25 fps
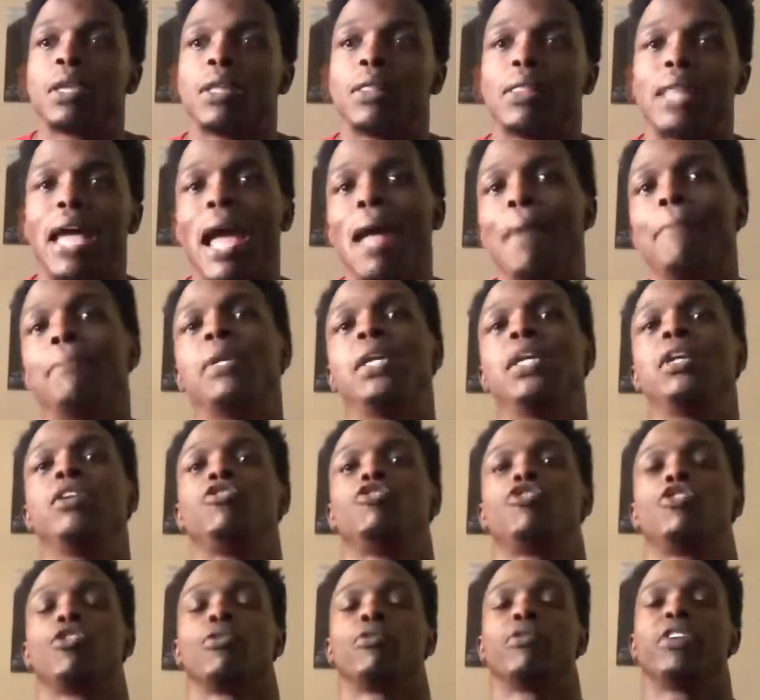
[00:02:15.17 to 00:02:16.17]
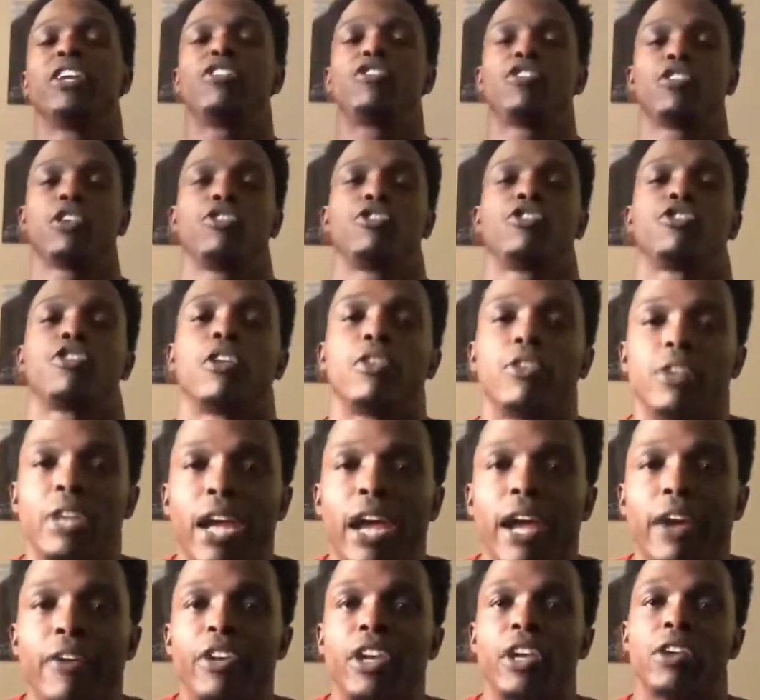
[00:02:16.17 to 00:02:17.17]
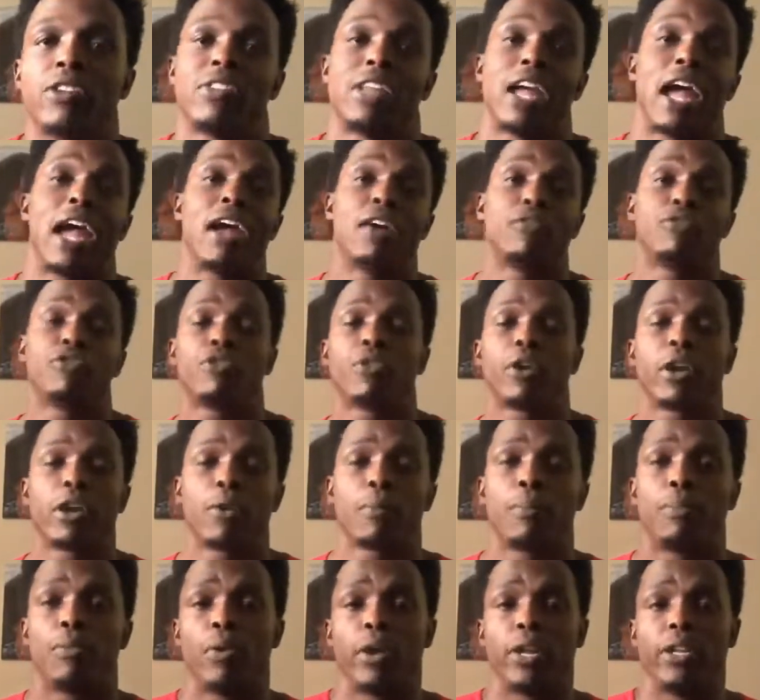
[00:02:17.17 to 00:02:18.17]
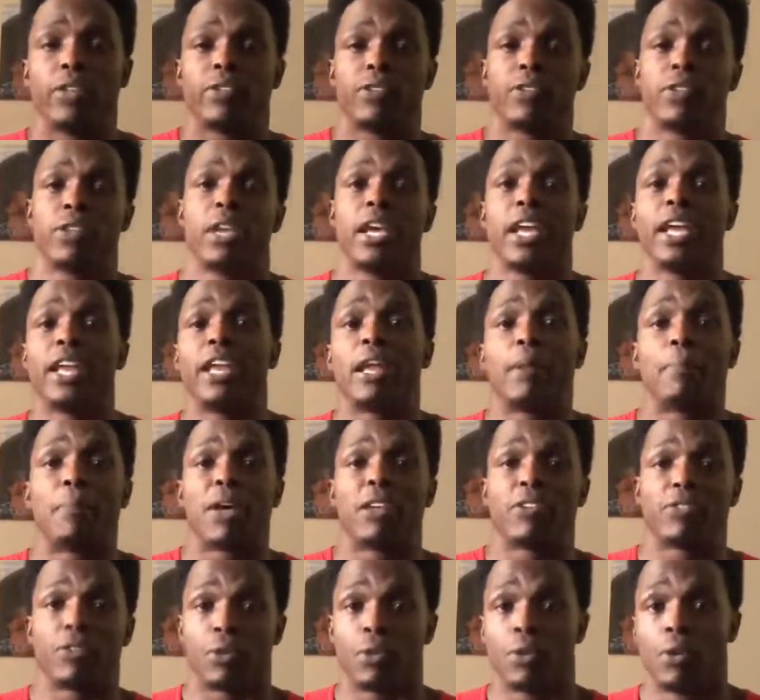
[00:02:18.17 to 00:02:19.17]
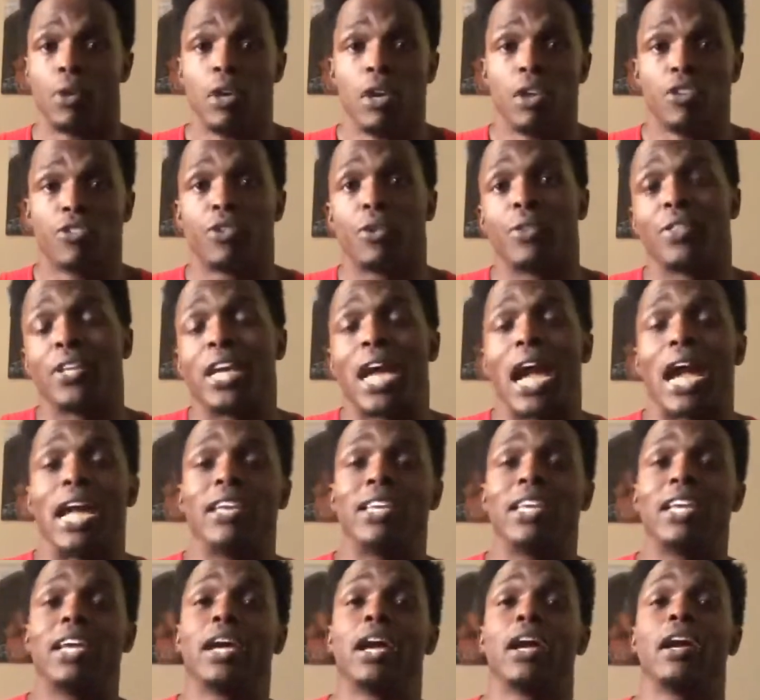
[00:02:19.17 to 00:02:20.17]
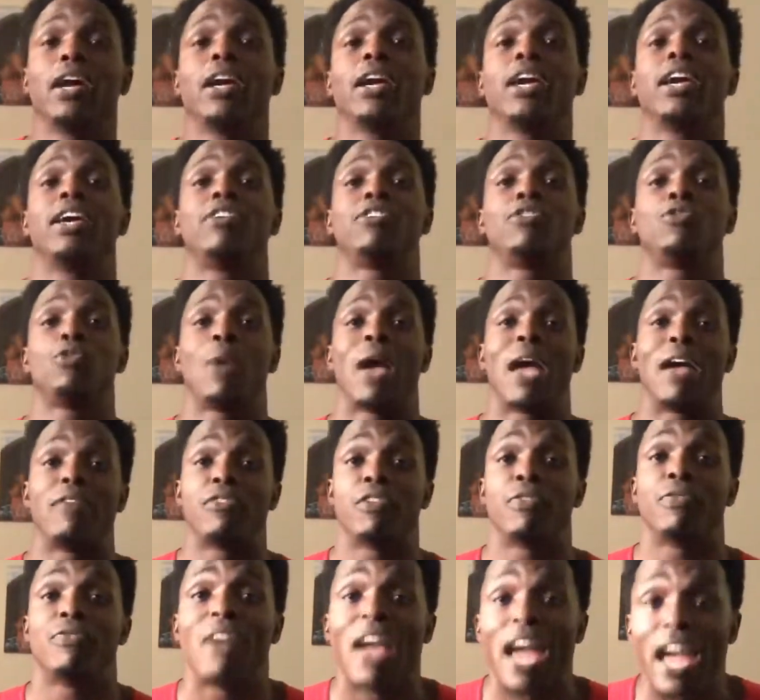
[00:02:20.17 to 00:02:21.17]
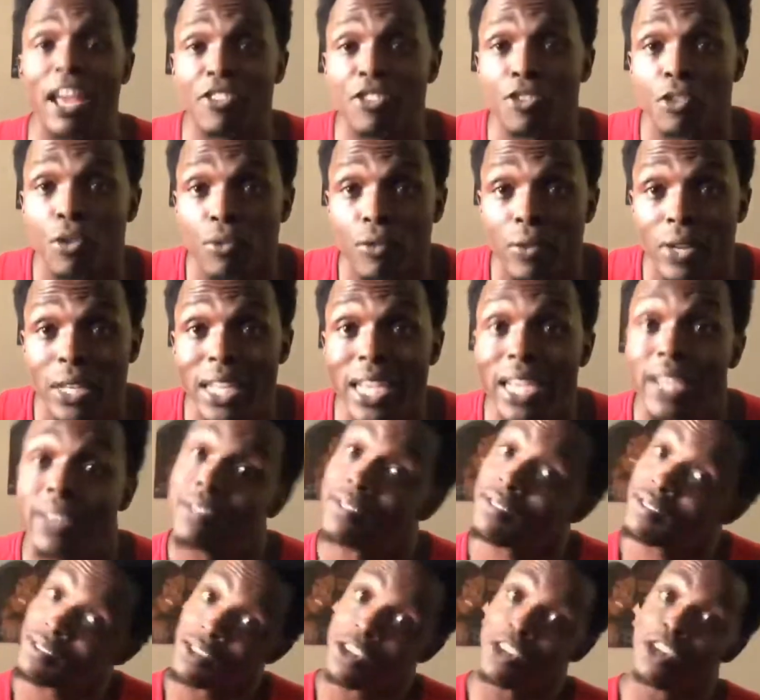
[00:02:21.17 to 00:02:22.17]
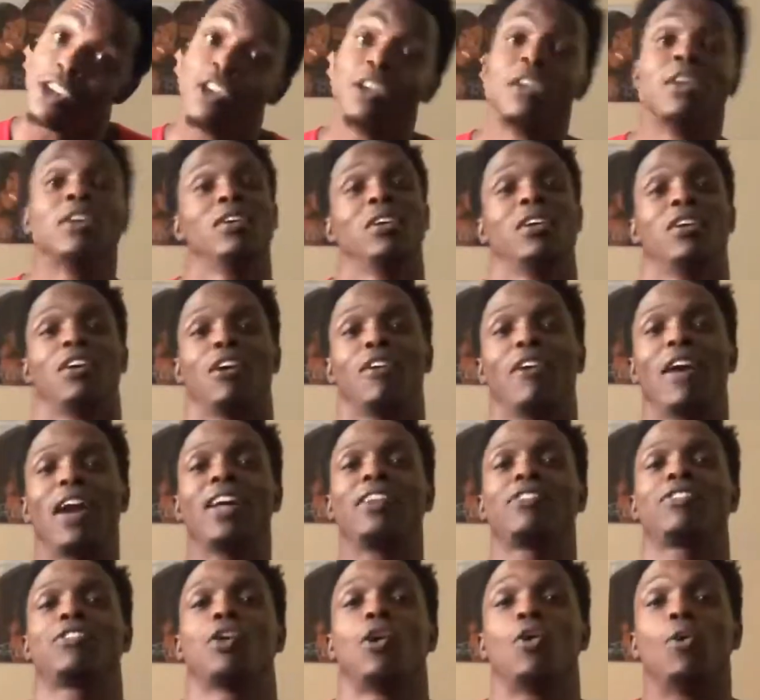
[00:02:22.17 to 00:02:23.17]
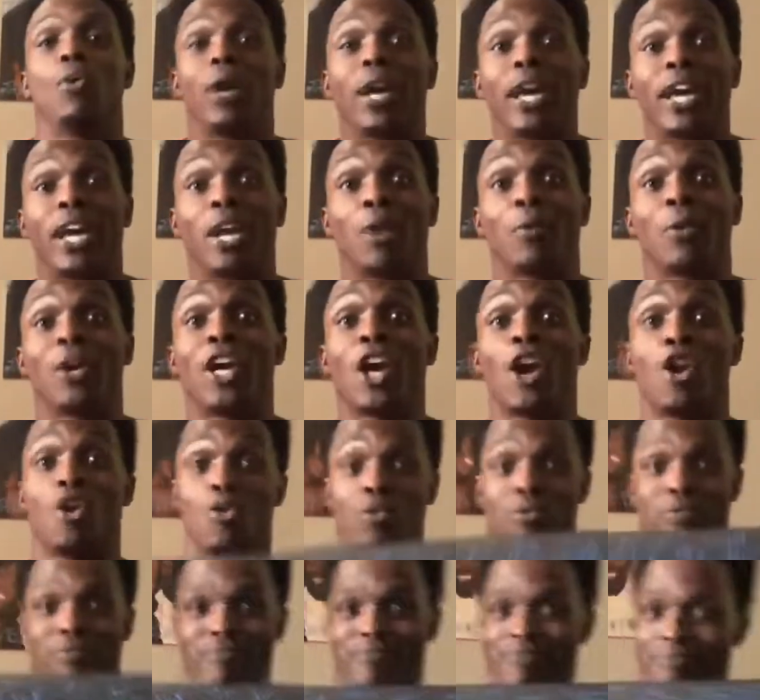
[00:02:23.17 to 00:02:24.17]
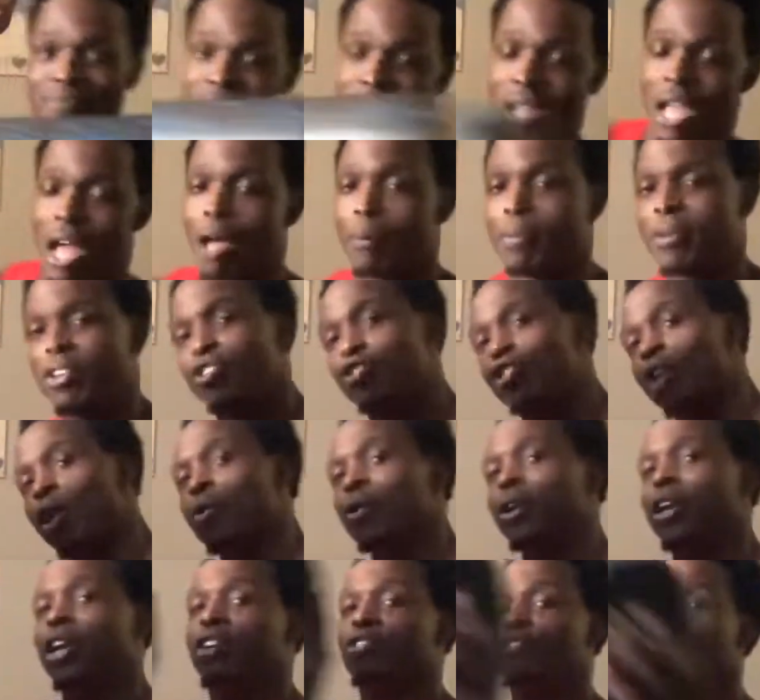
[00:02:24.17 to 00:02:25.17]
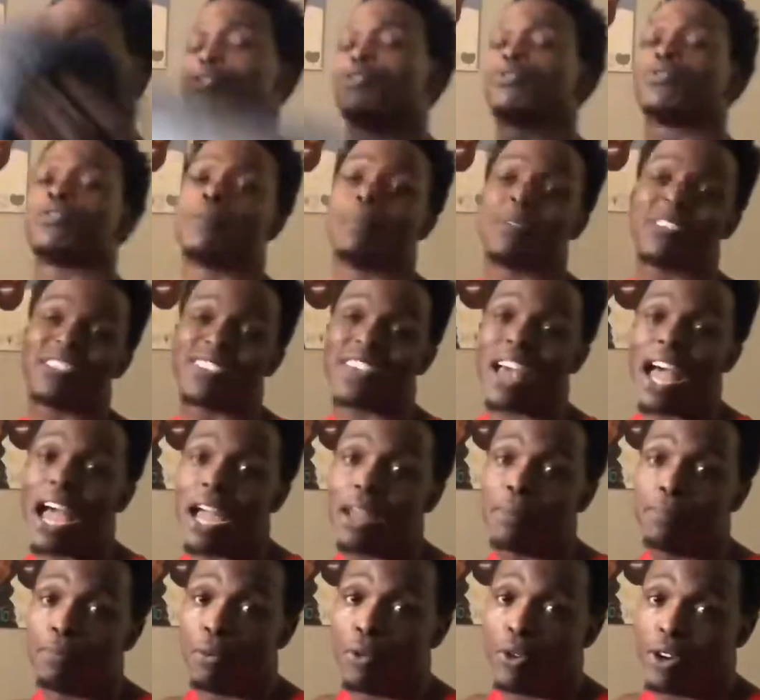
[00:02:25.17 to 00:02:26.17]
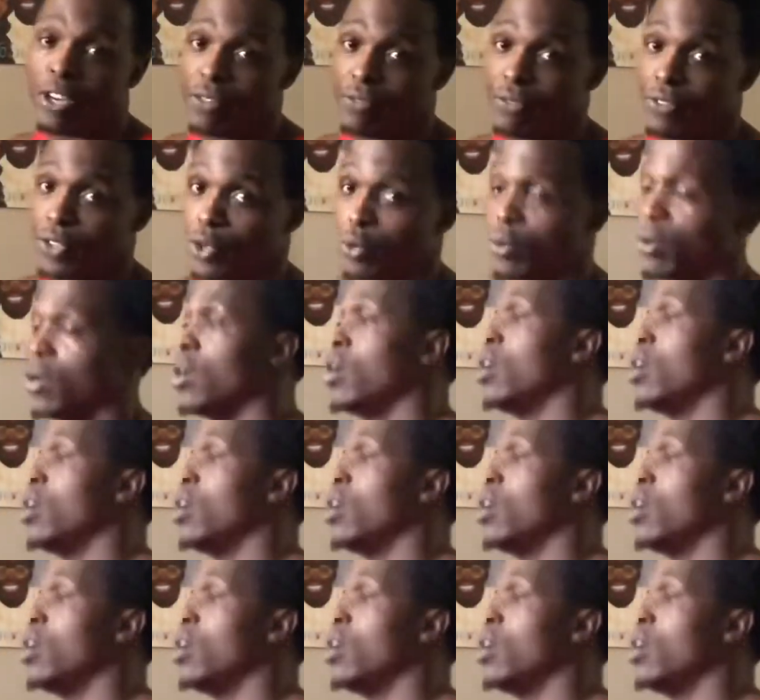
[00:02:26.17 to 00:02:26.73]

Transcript: that means you're reaching certain areas that have trigger points in the muscle. So the idea is to have a fascial release. All right, so here we go. I'll be showing it to you from a side point of view.